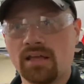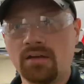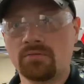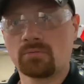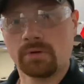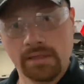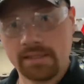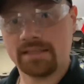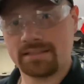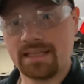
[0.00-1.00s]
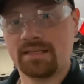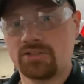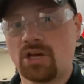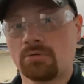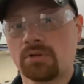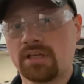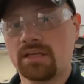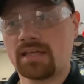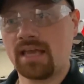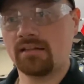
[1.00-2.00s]
it really did generally
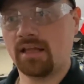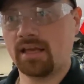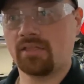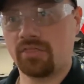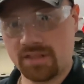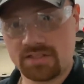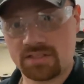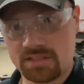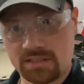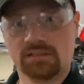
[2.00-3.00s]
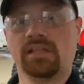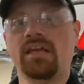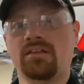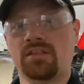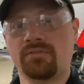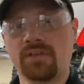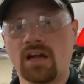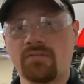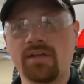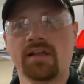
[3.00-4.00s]
indicate like this is the length of the
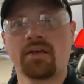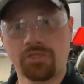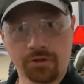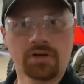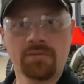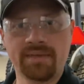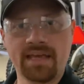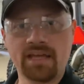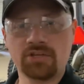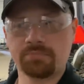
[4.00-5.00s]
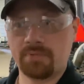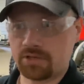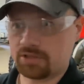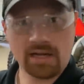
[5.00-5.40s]
R V, like a thirty B H measured